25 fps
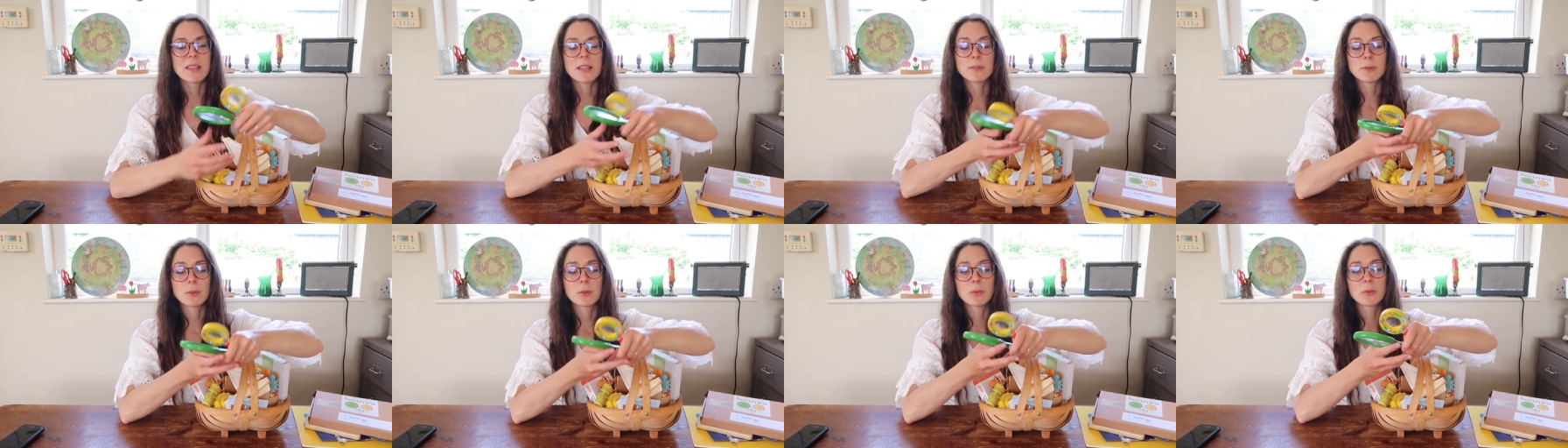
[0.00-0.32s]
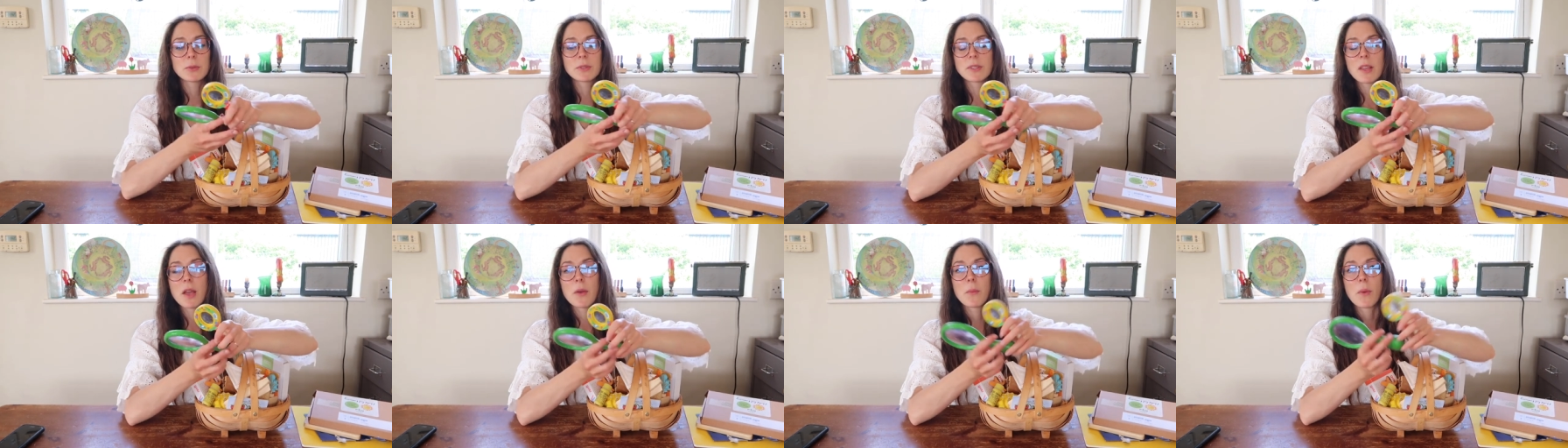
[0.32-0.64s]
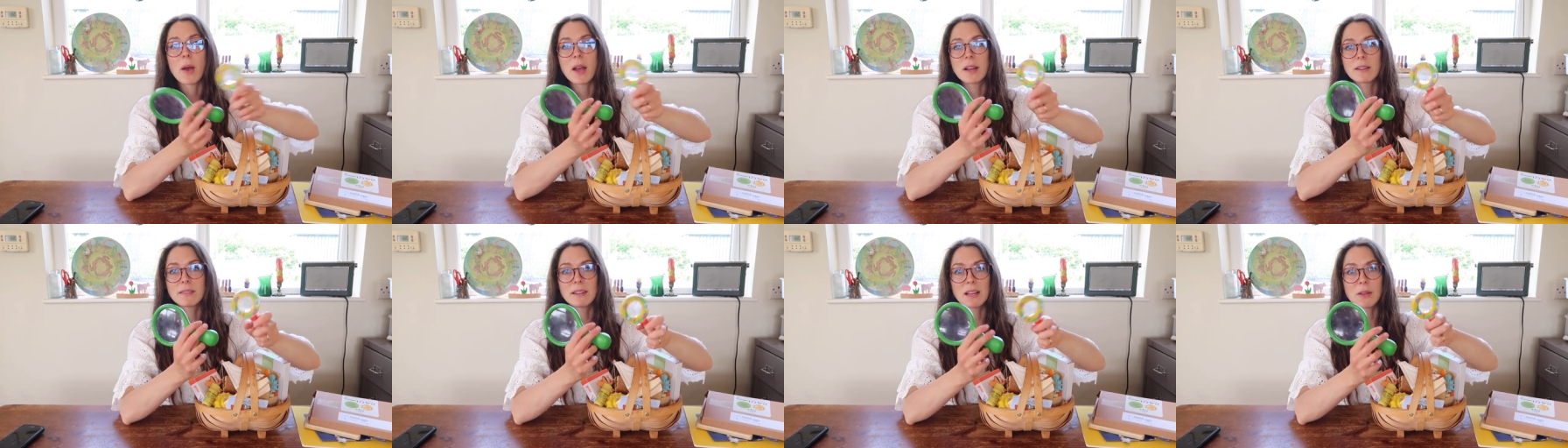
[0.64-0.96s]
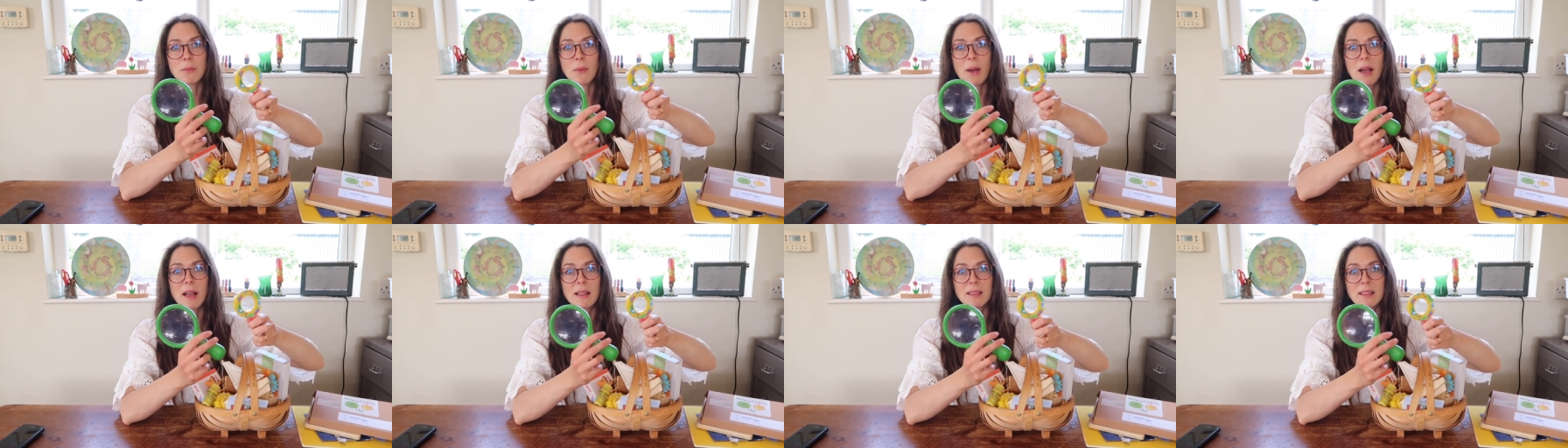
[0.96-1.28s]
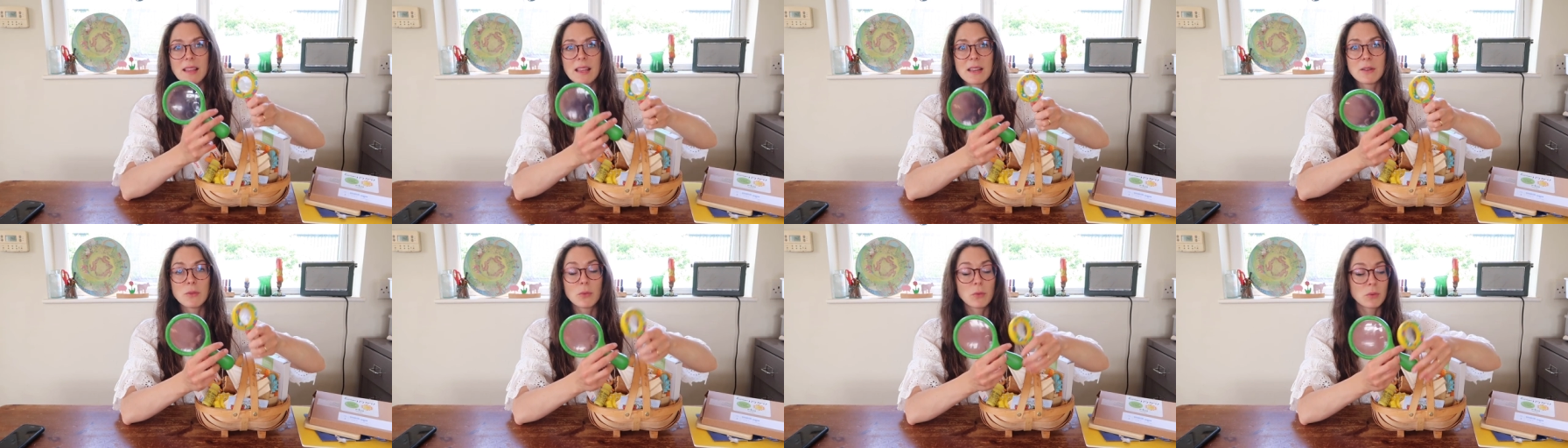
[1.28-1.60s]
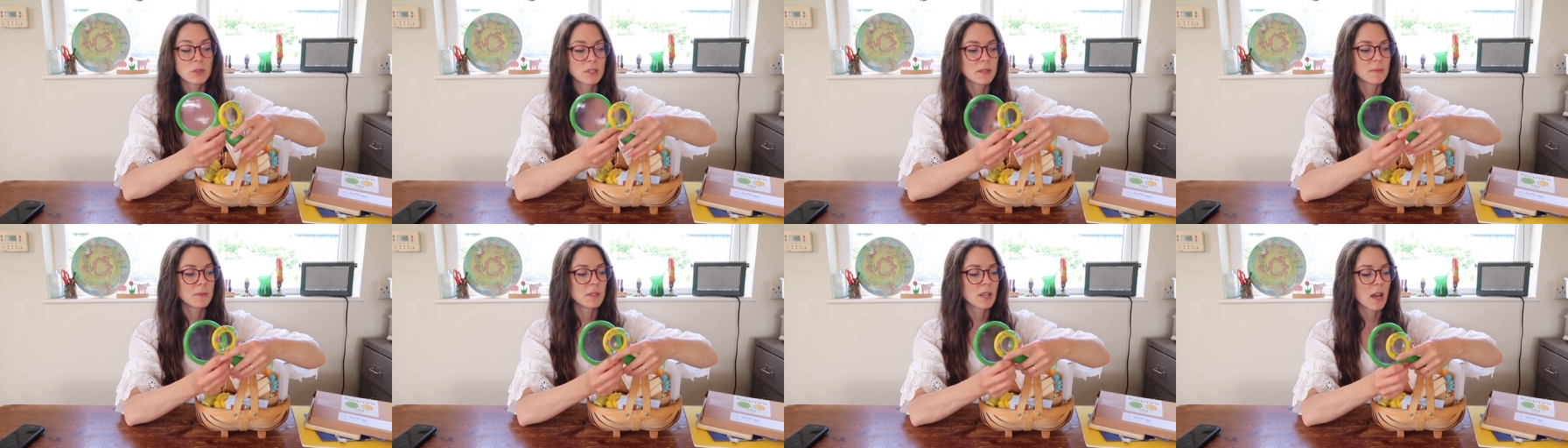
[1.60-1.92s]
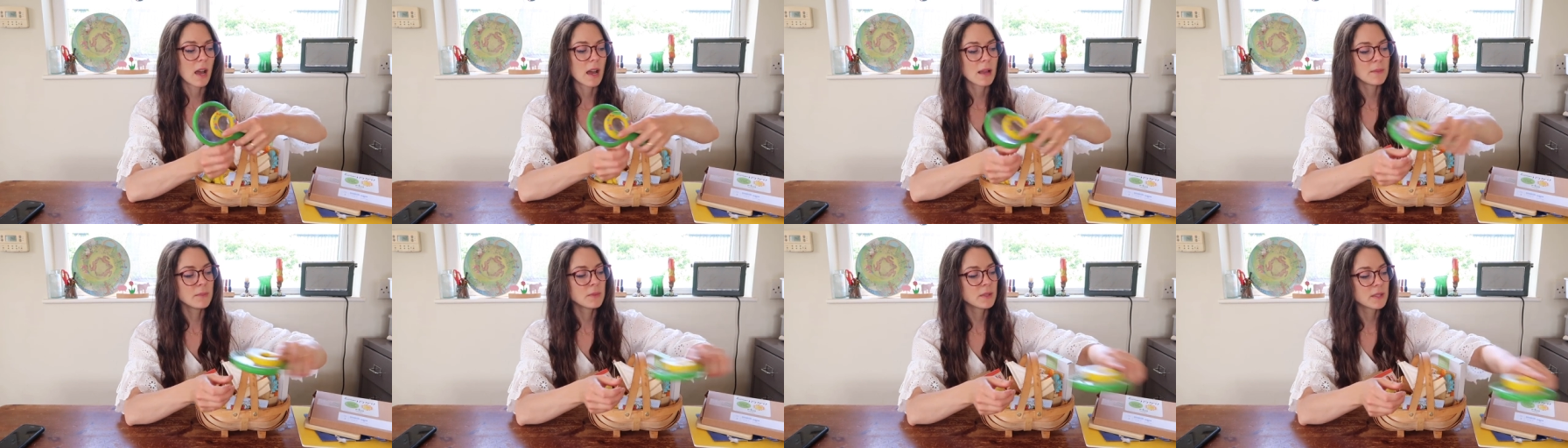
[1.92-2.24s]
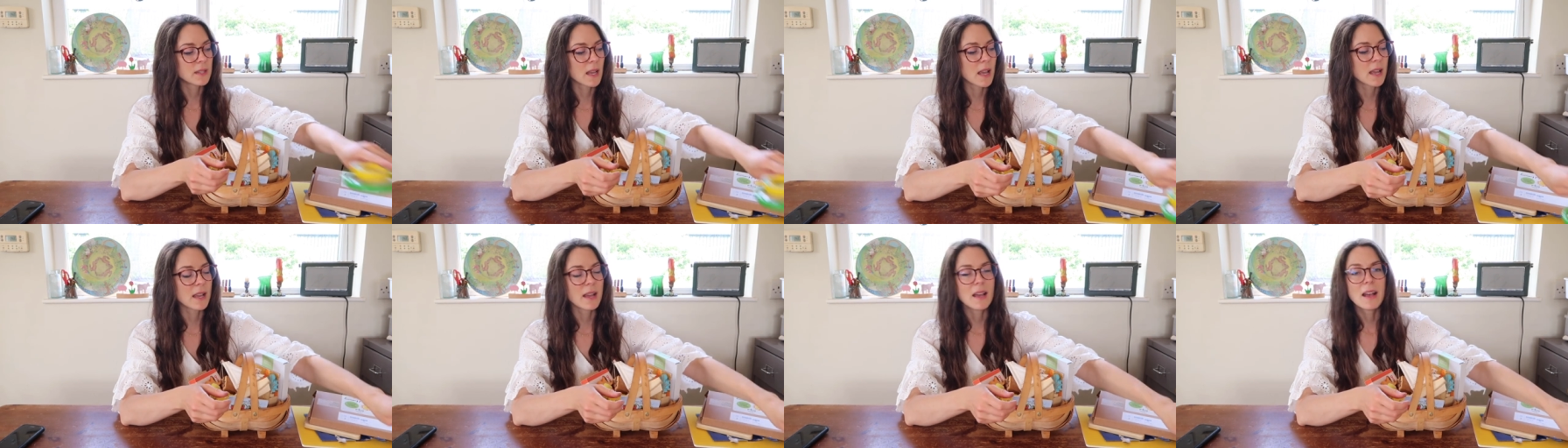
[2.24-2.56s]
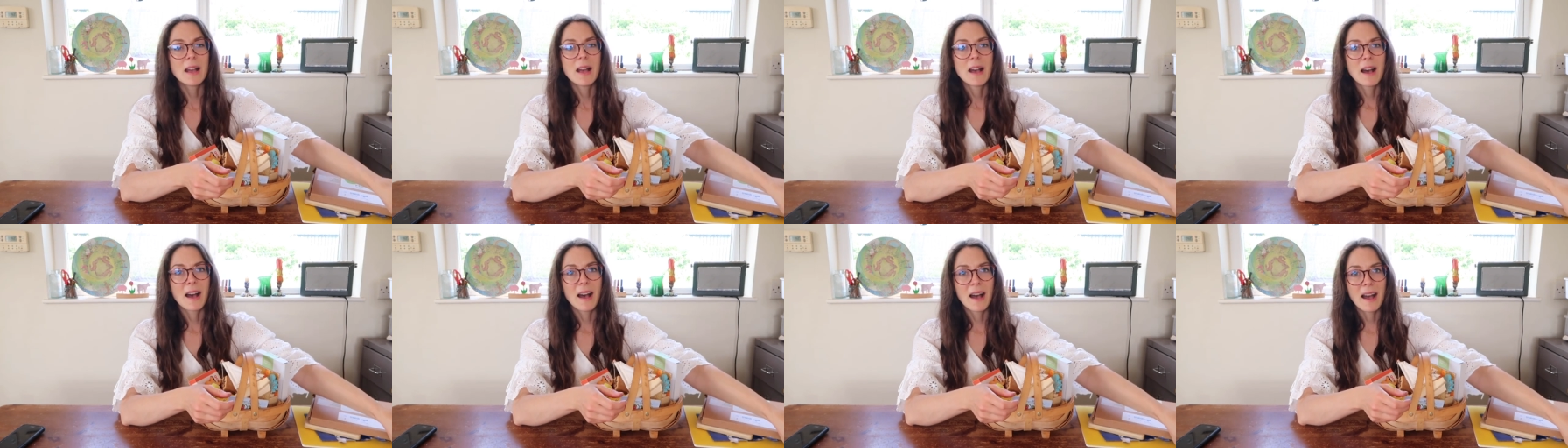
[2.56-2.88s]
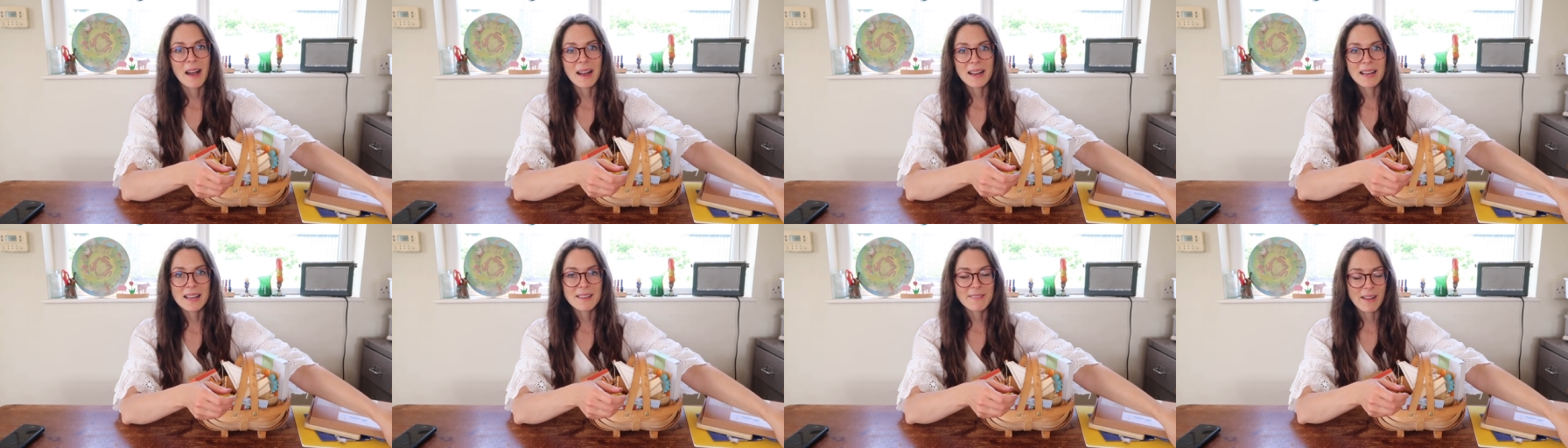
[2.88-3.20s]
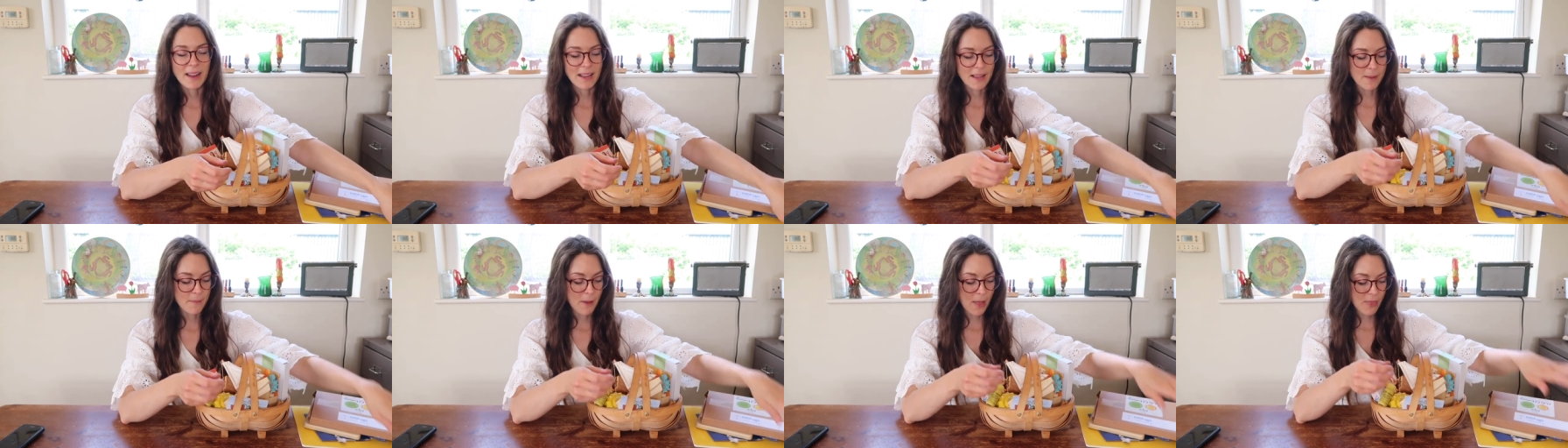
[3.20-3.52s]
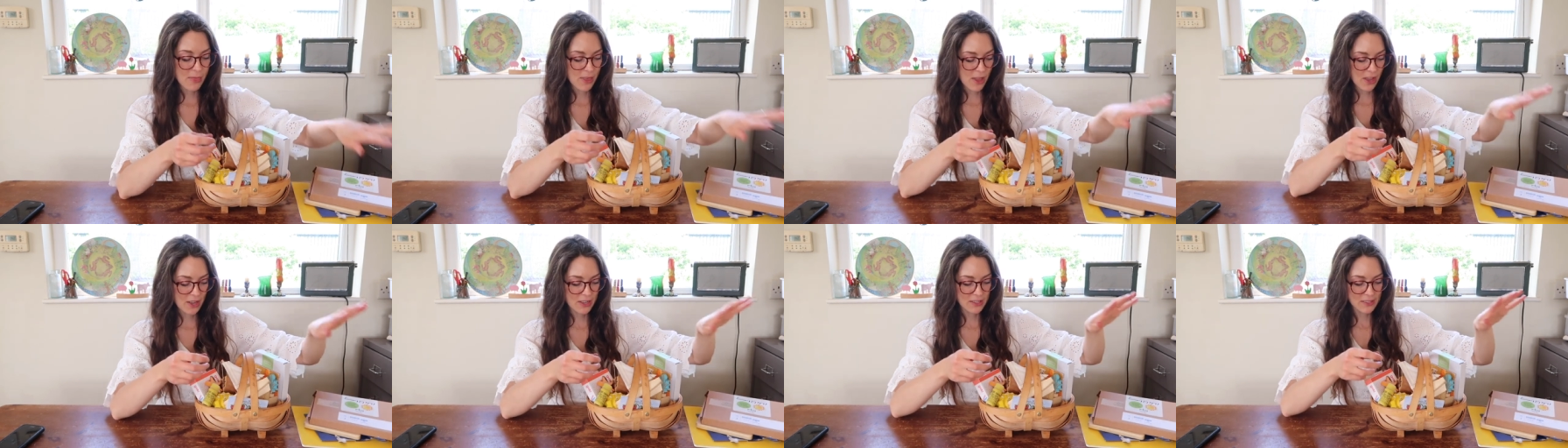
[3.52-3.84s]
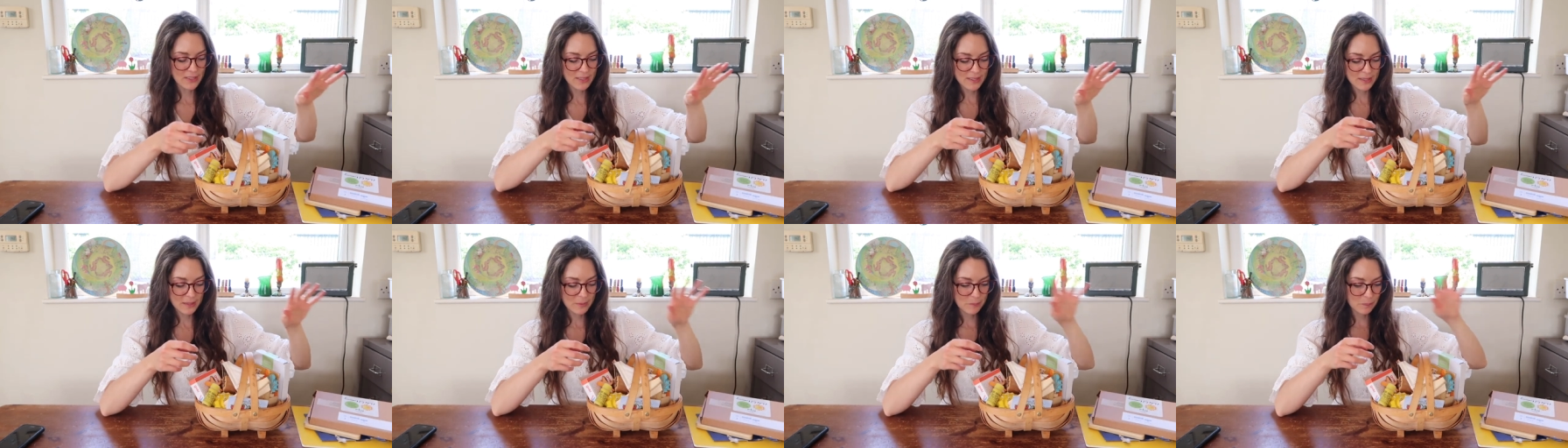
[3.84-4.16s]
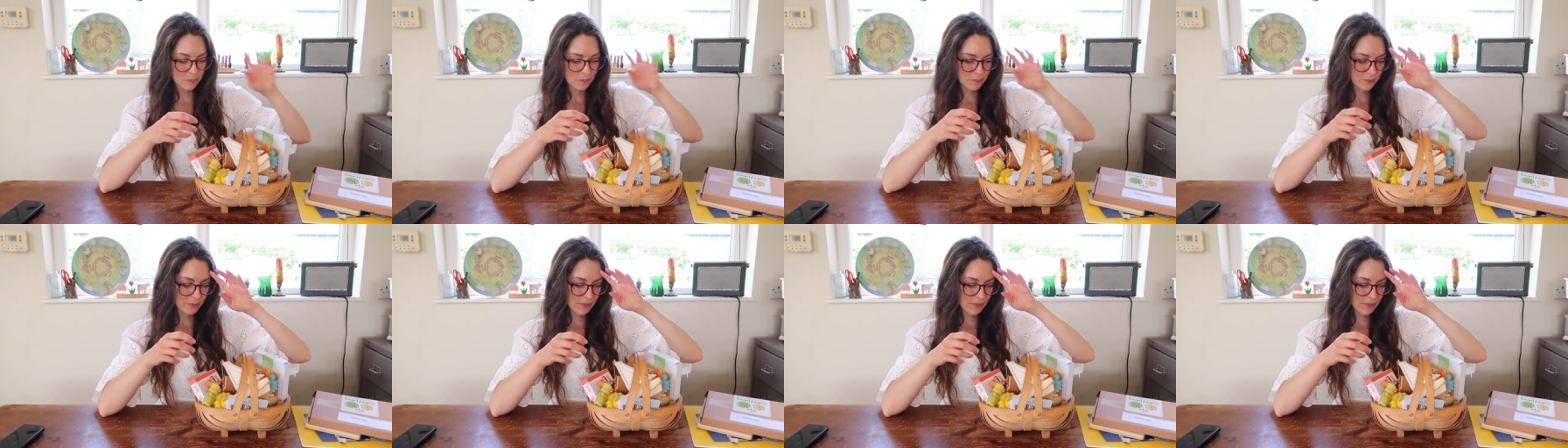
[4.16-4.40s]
These would also work really well in autumn time, so highly recommend those.